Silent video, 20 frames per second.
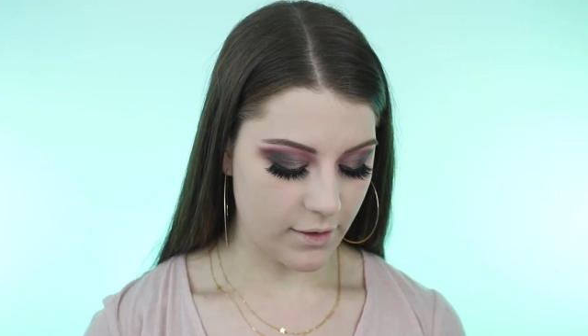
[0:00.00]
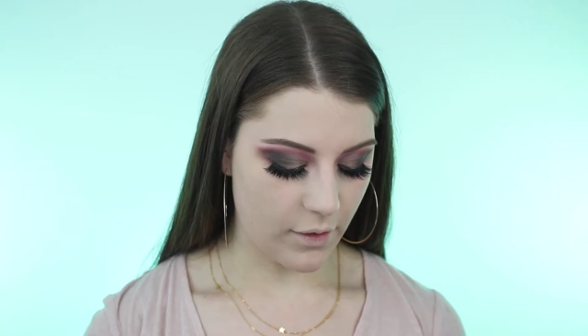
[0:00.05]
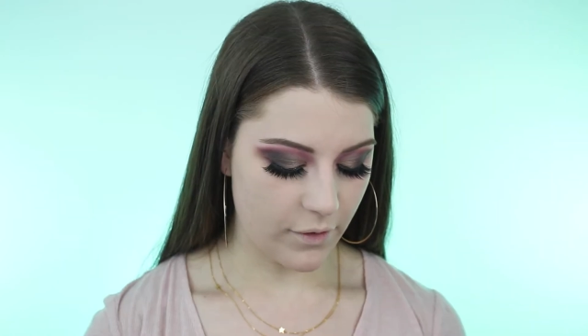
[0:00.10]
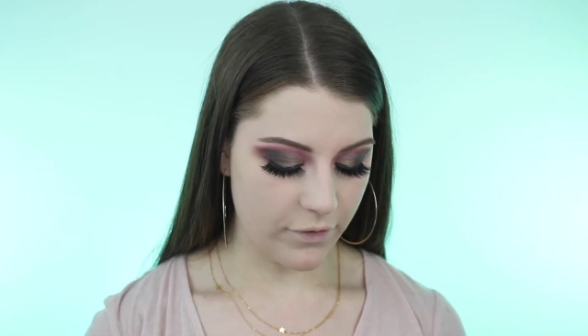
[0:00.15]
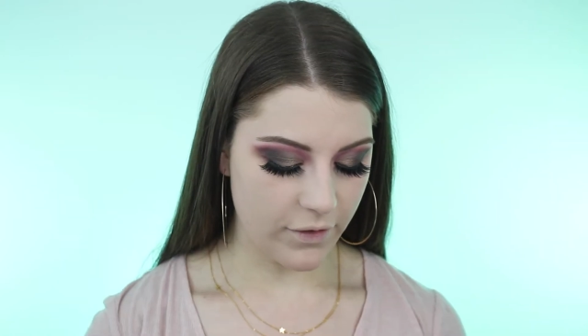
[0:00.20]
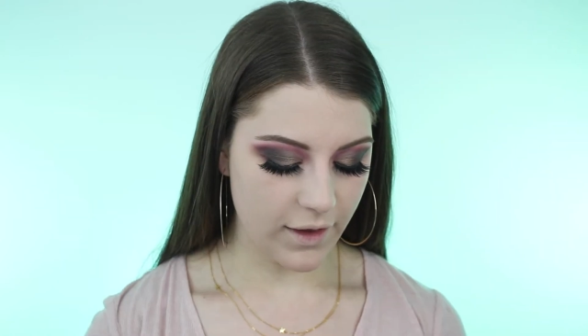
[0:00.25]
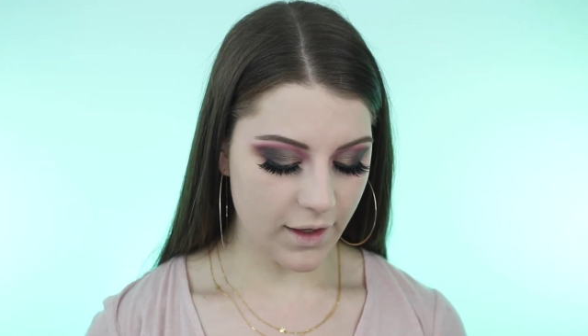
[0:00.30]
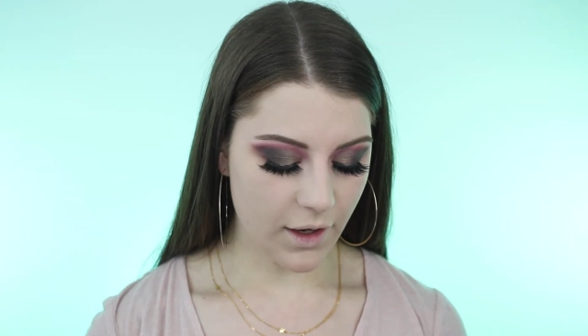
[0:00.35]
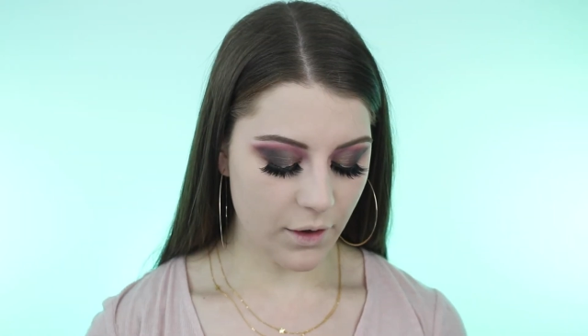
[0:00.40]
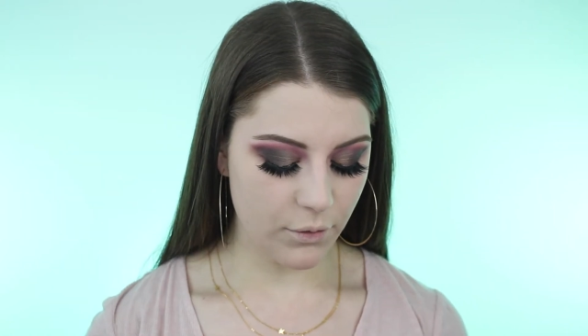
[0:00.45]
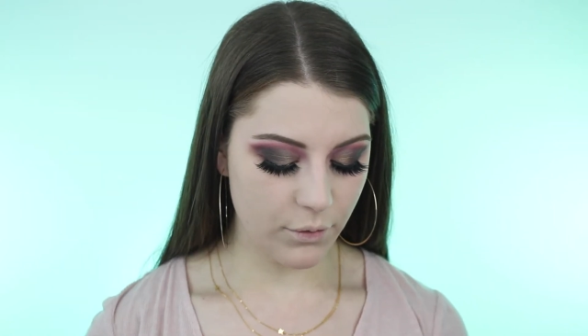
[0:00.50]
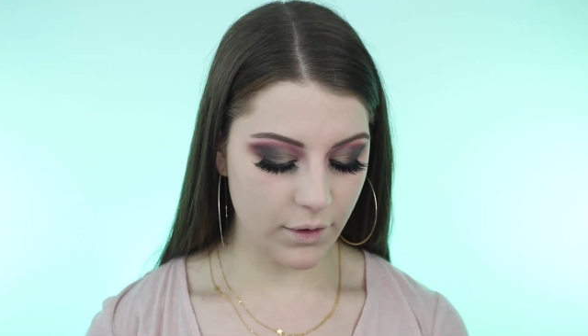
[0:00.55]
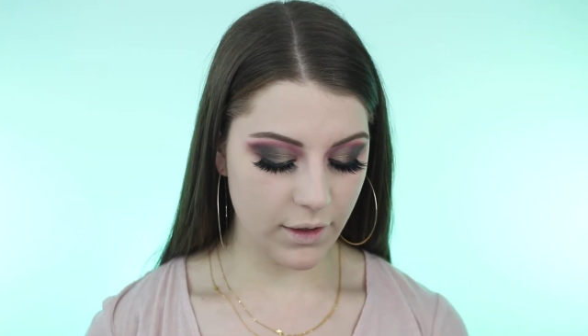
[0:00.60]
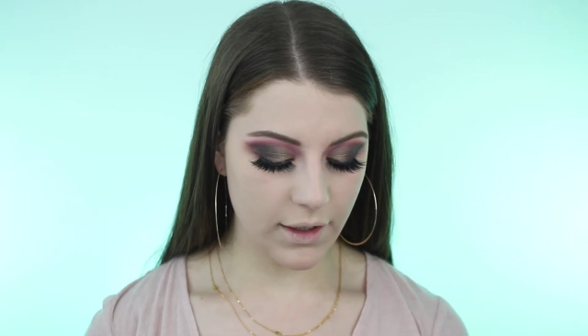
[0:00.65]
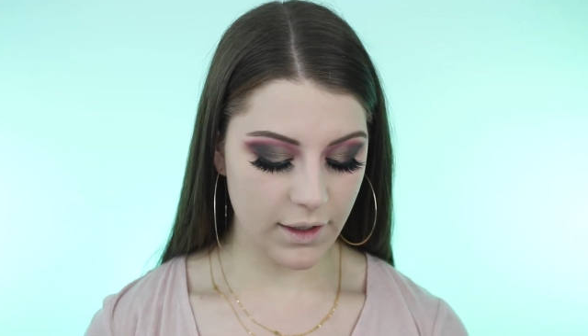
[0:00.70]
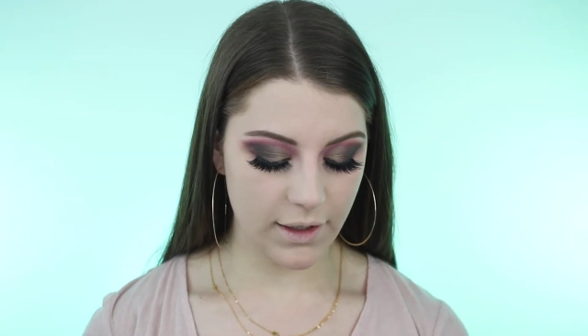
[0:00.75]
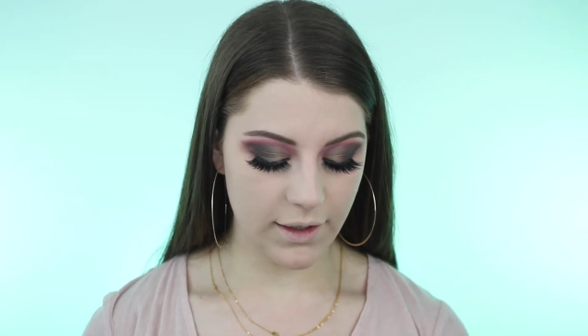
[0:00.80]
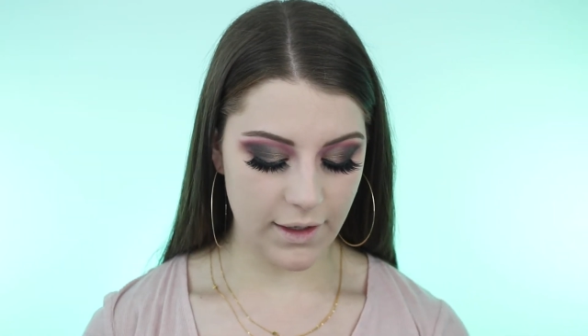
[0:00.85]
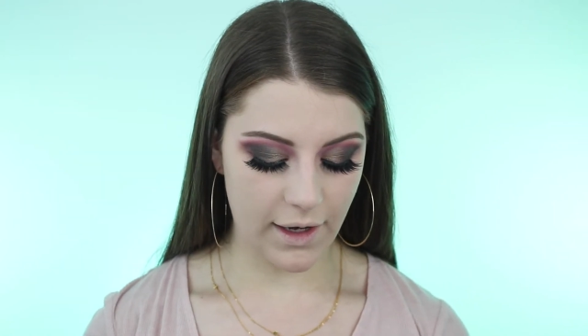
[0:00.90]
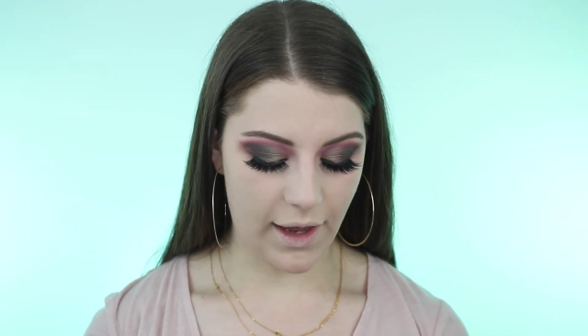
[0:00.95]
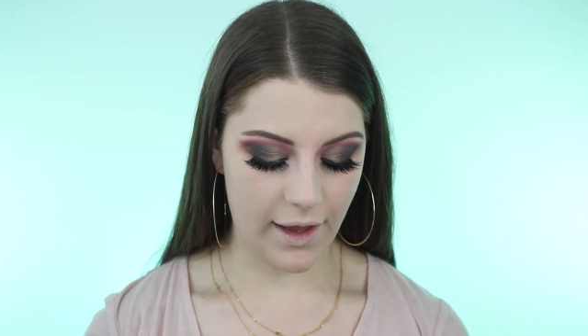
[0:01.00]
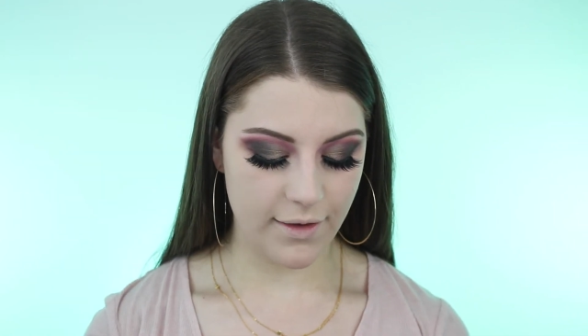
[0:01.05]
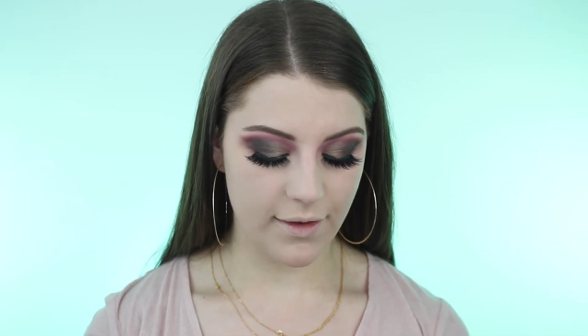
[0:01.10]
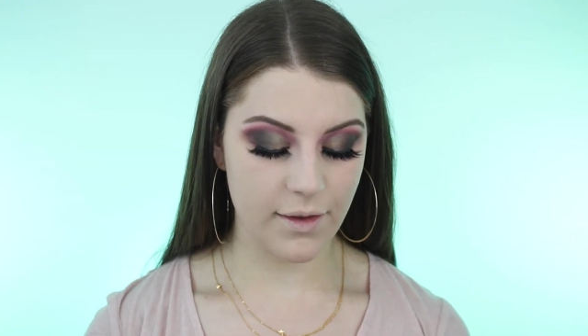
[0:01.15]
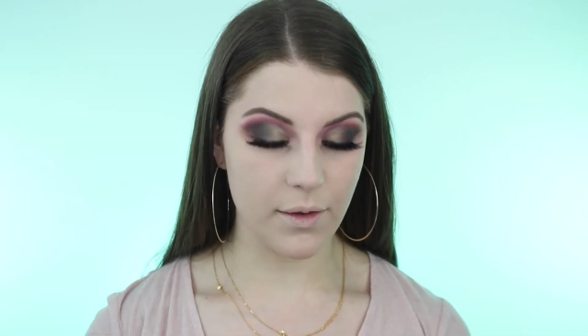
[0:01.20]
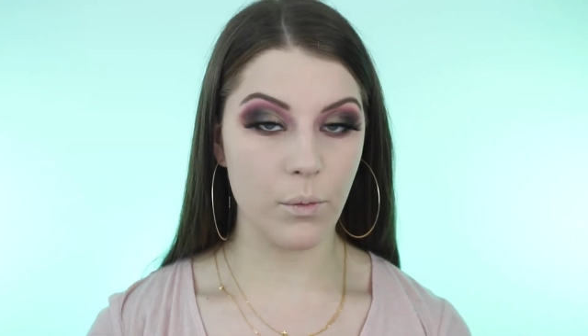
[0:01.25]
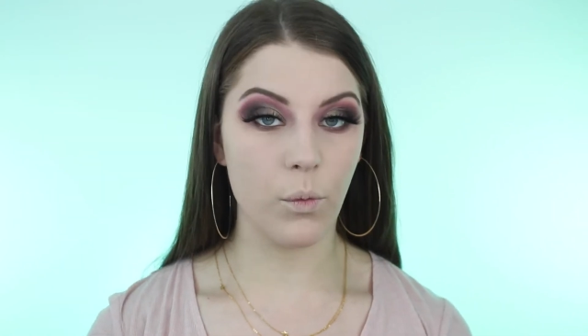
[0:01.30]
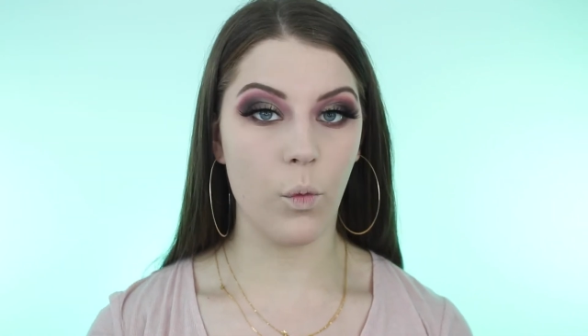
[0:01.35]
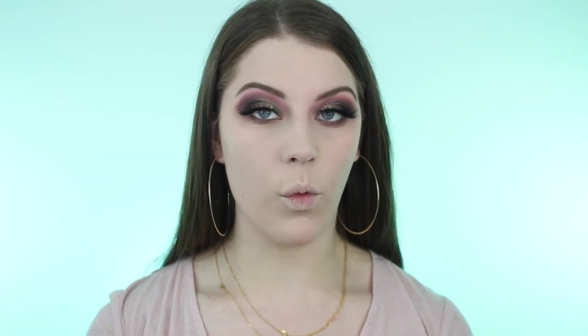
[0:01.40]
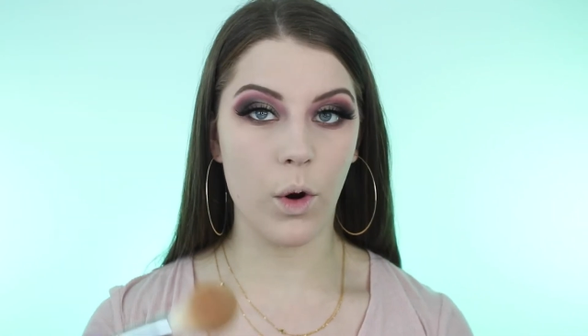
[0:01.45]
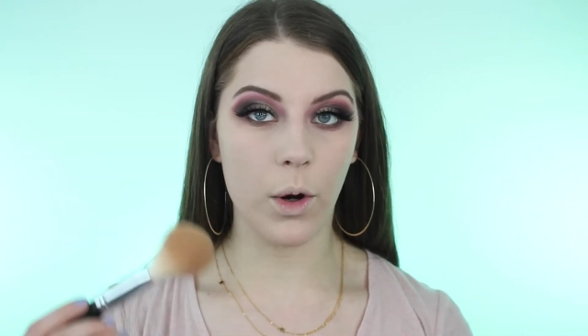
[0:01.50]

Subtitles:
so I feel like I really need to add some